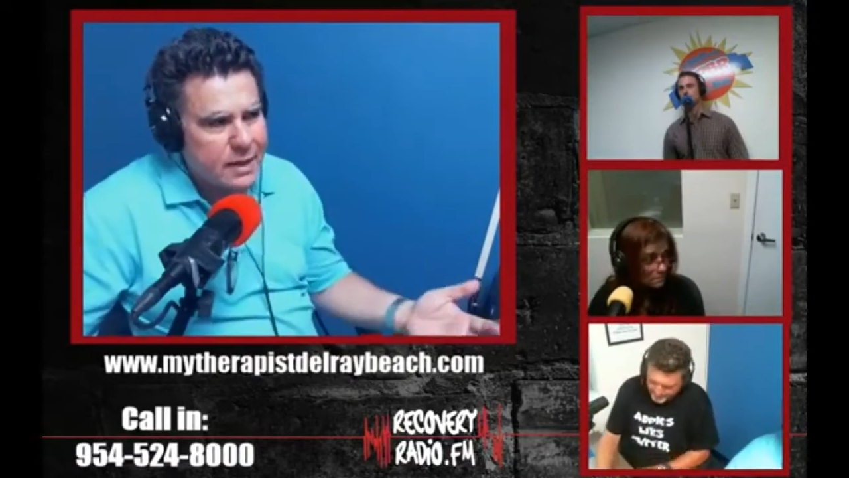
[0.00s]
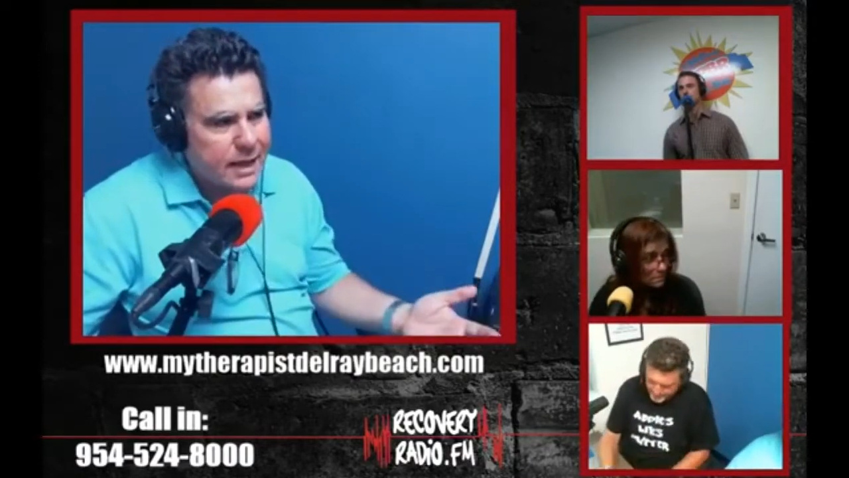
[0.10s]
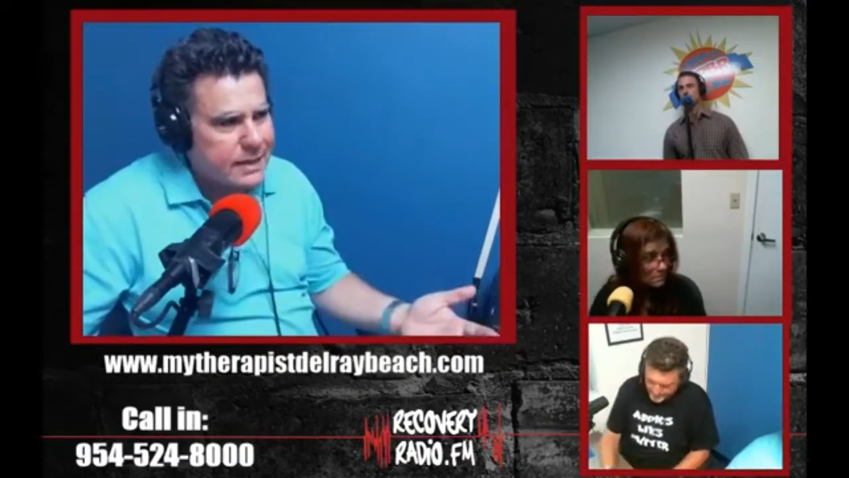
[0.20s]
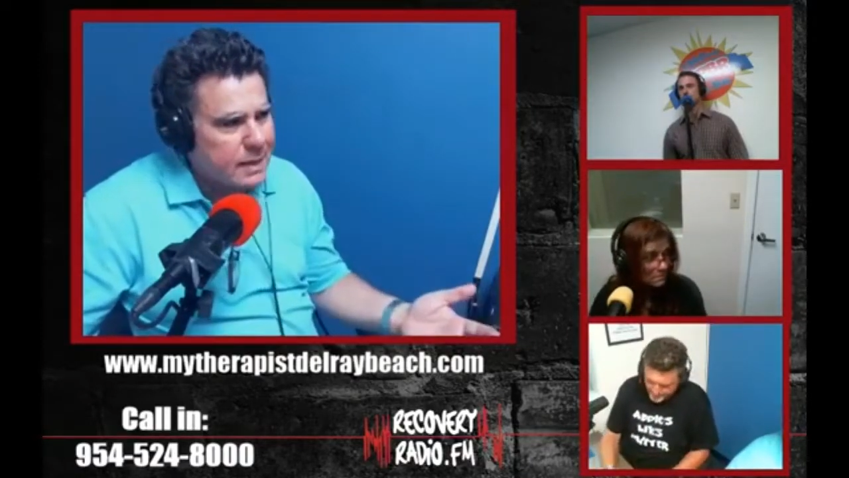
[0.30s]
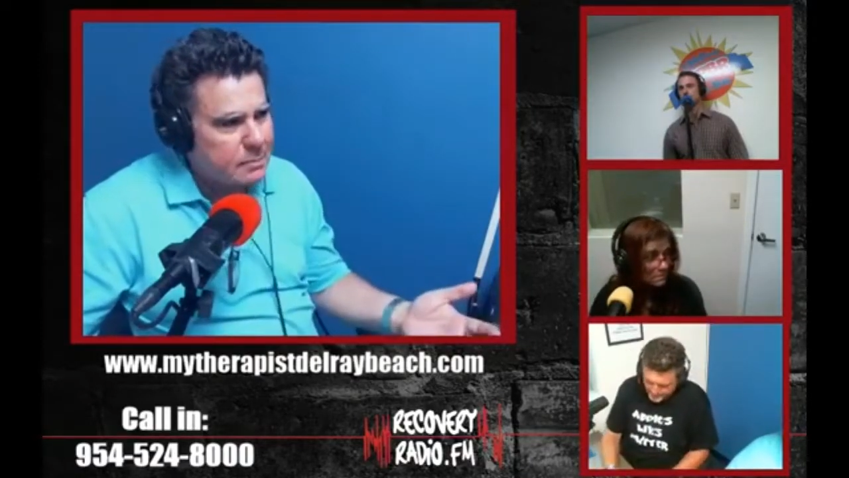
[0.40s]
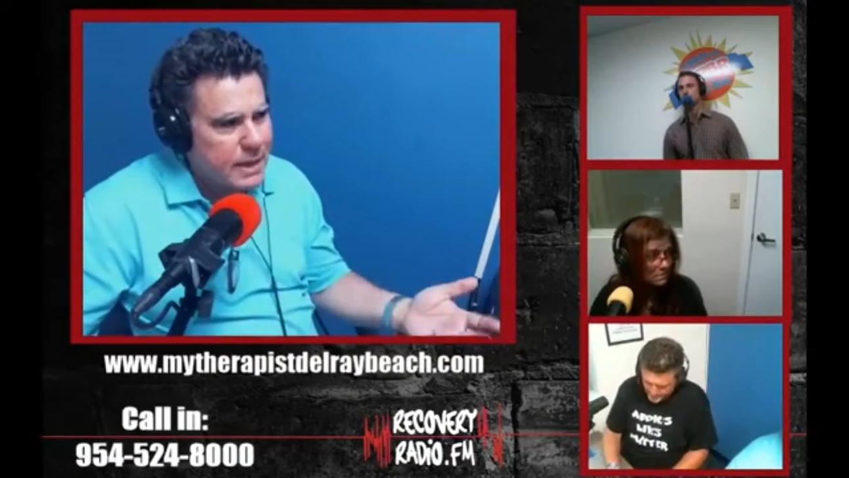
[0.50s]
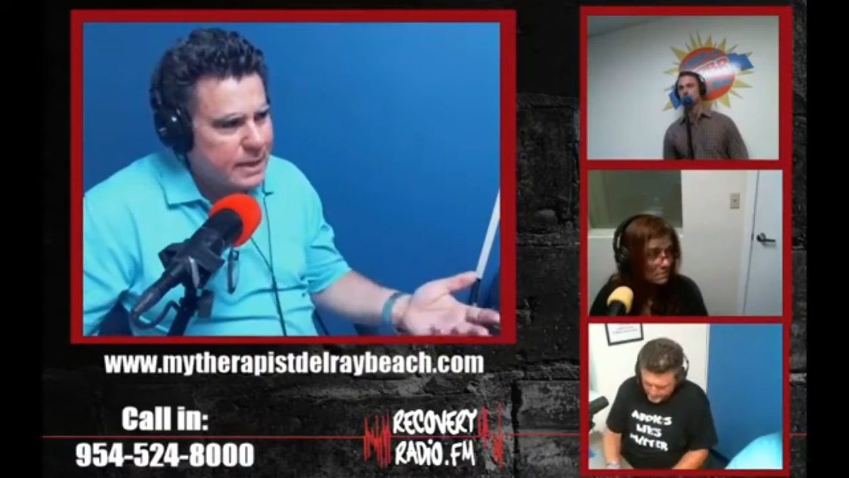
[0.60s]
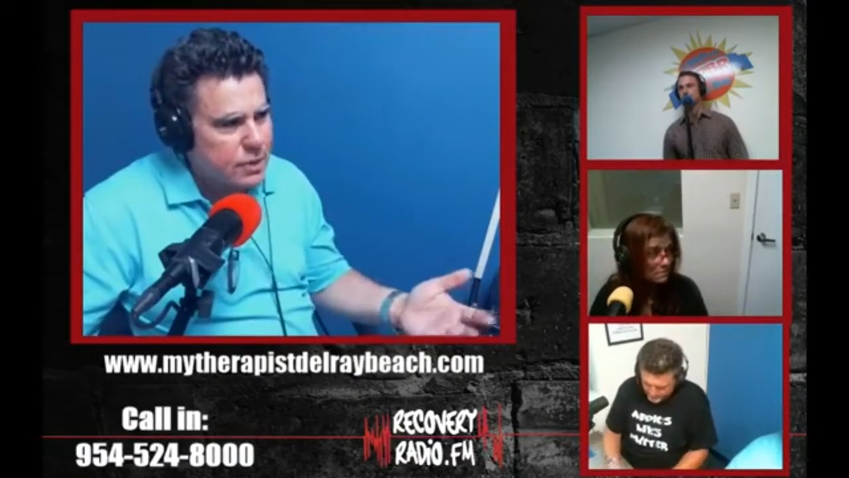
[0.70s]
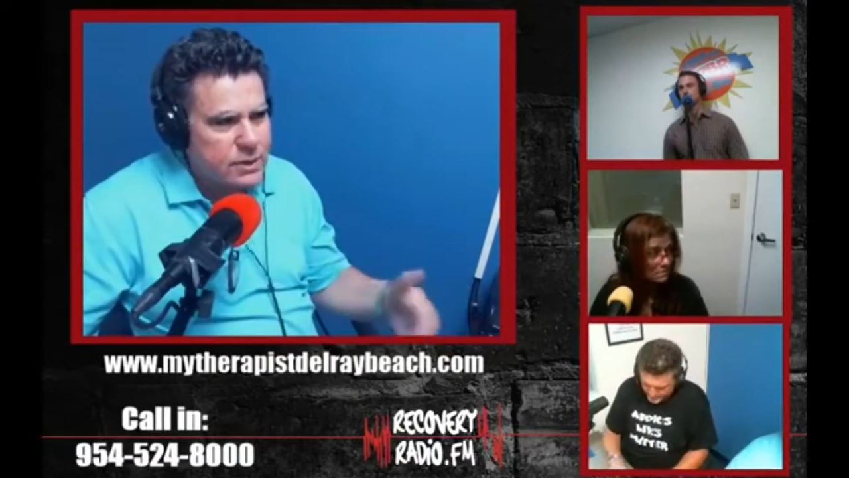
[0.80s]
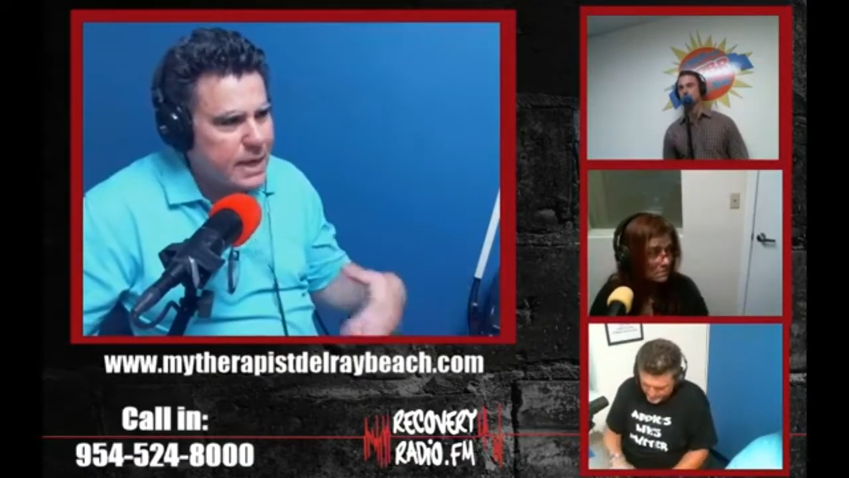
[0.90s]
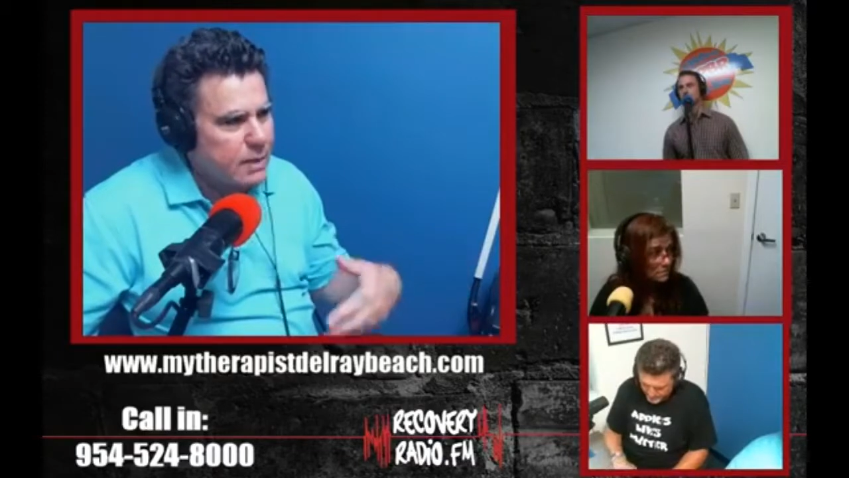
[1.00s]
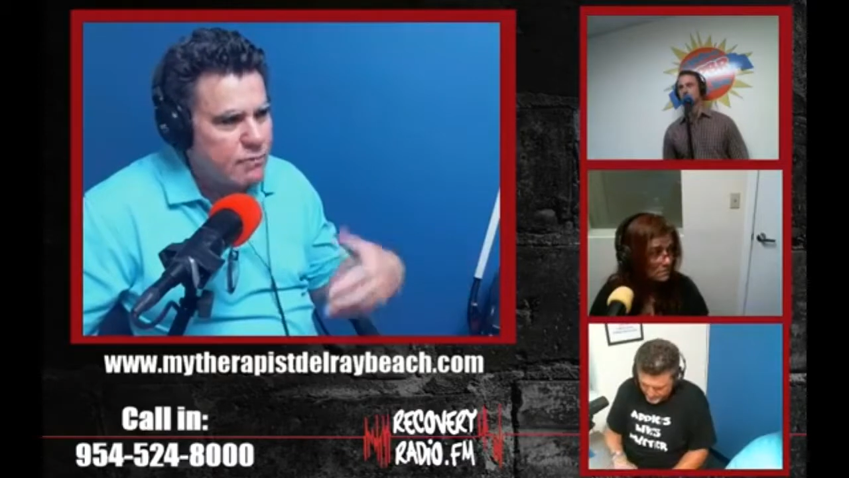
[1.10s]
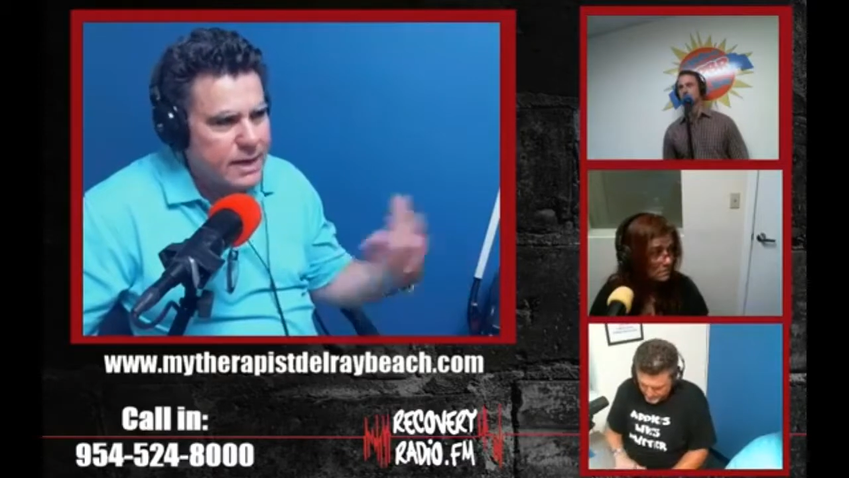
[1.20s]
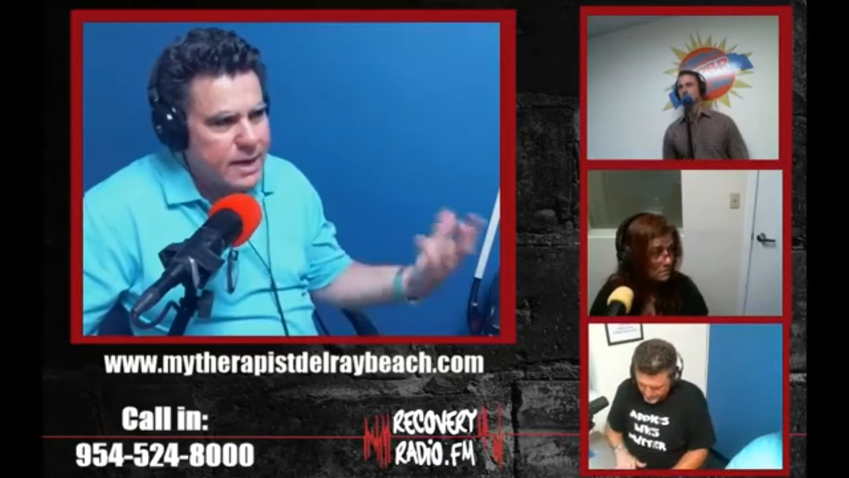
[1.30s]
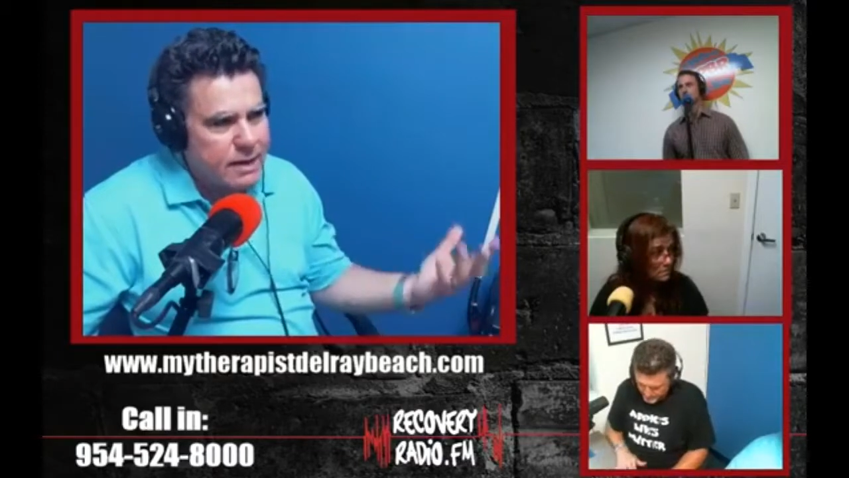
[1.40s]
I think, Blake, you came
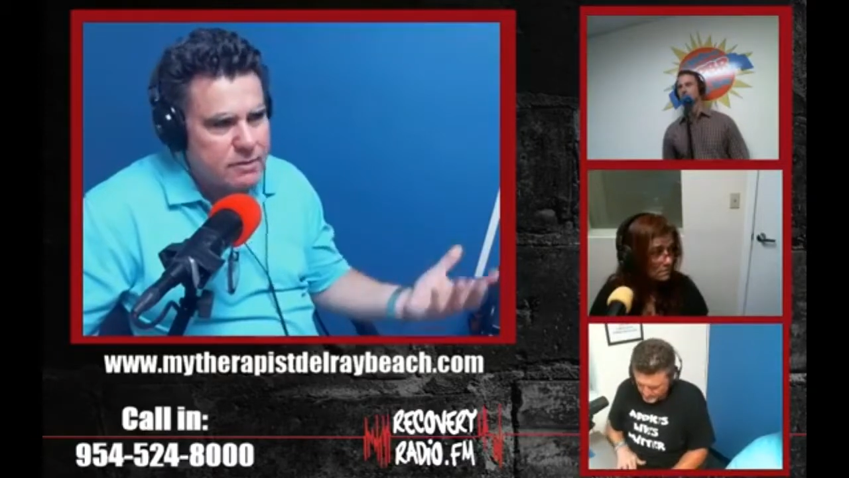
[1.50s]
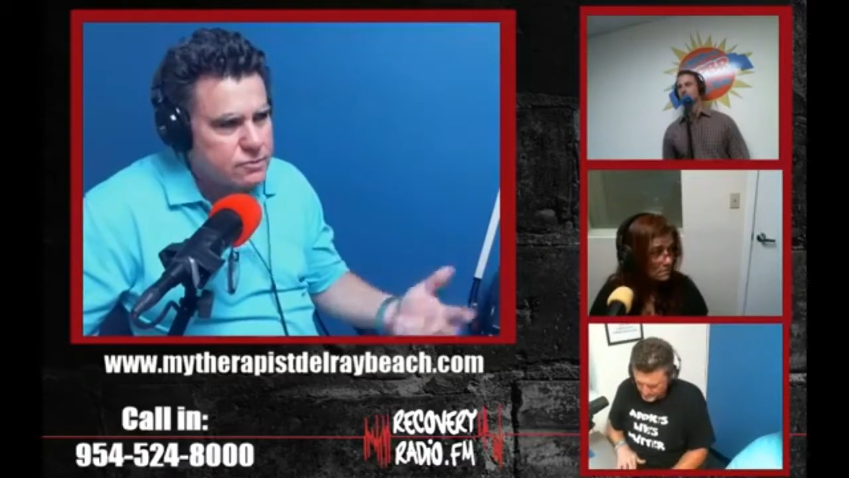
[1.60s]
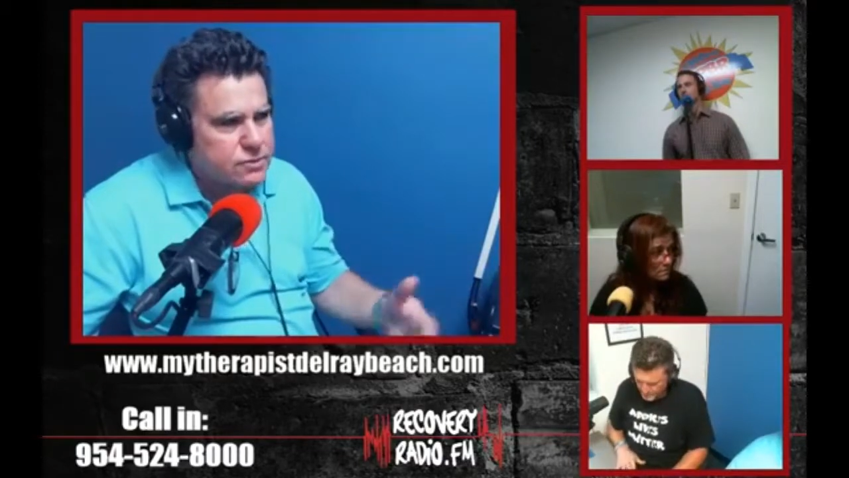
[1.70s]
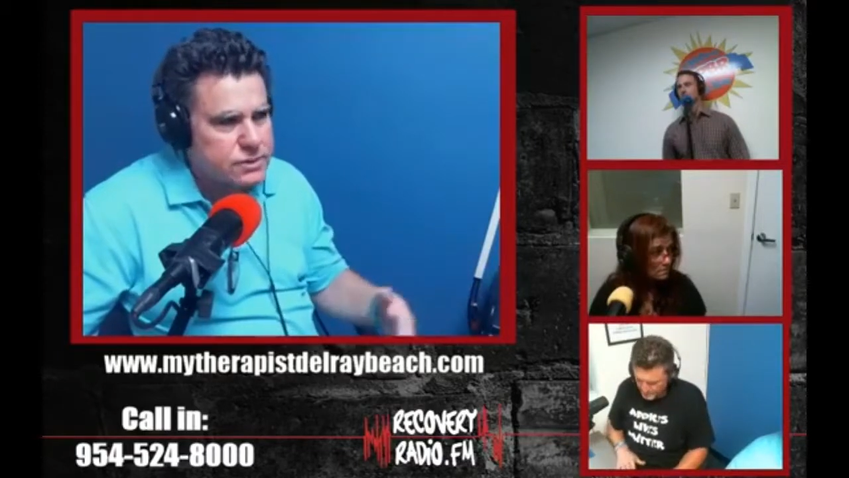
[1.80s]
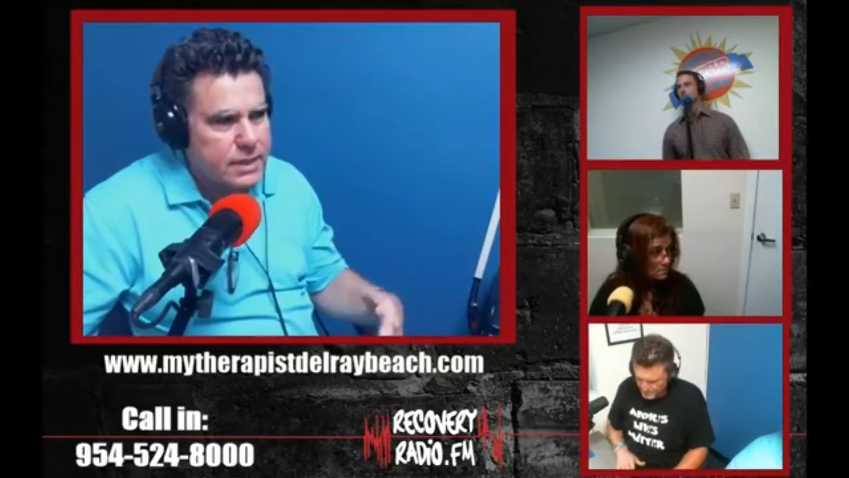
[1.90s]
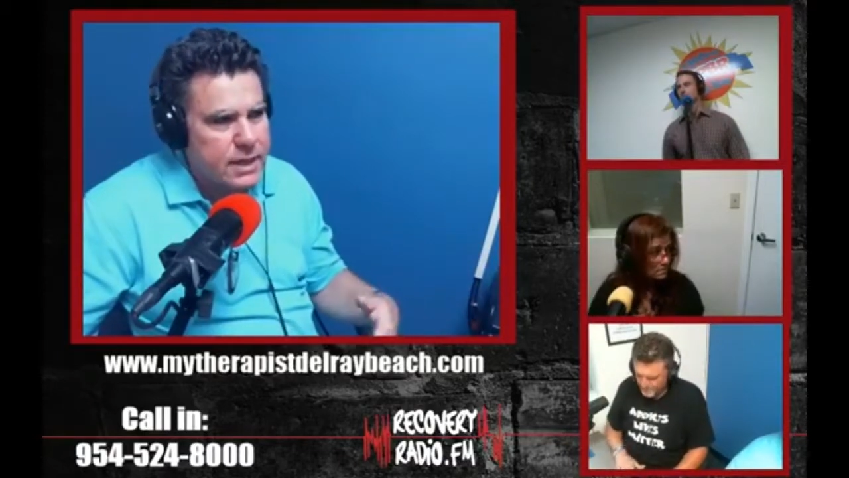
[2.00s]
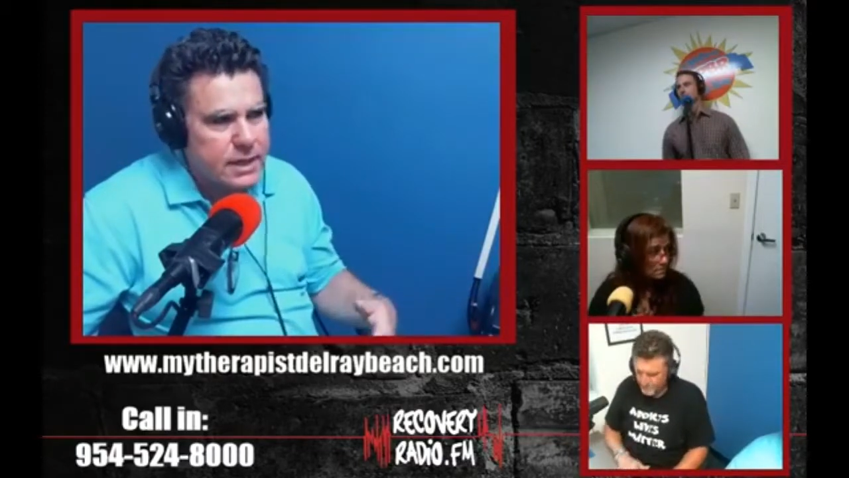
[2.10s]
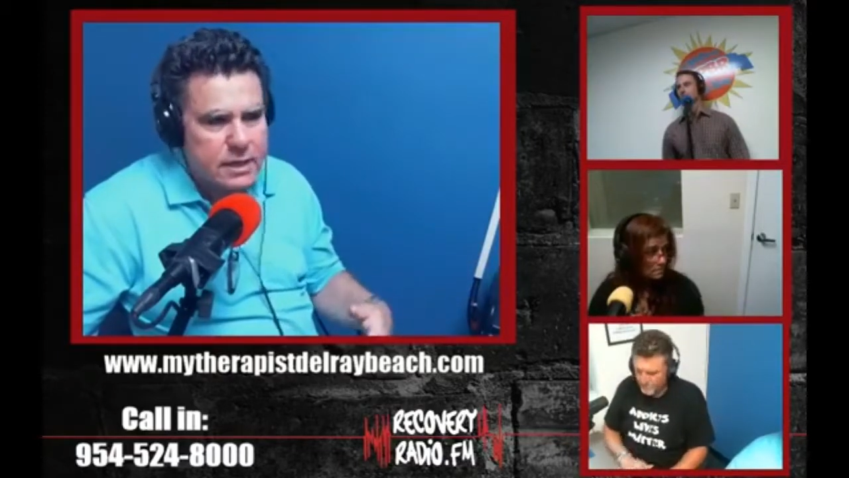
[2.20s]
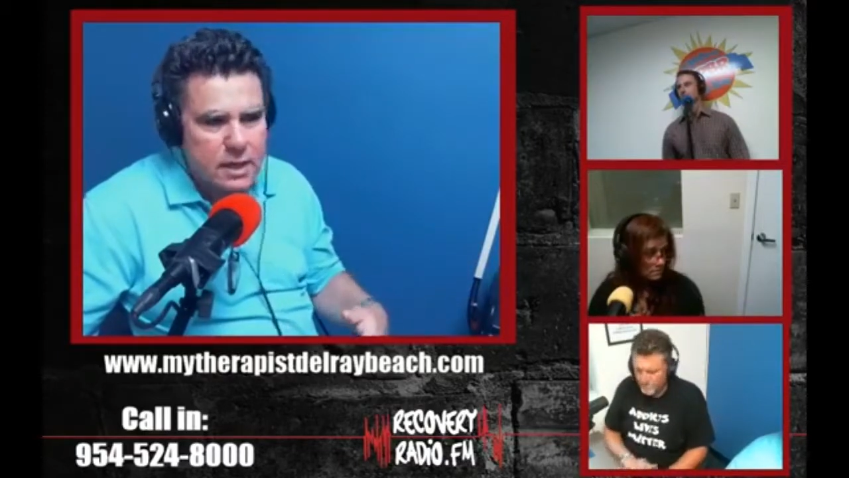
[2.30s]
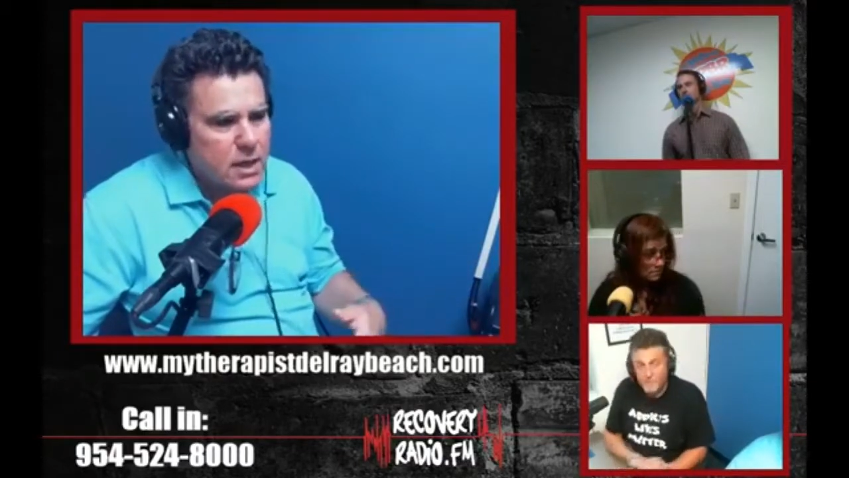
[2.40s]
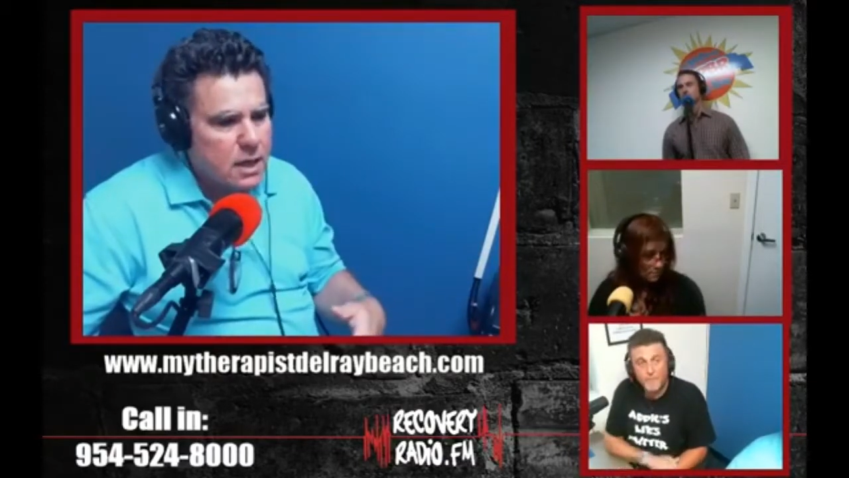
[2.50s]
right out and you said,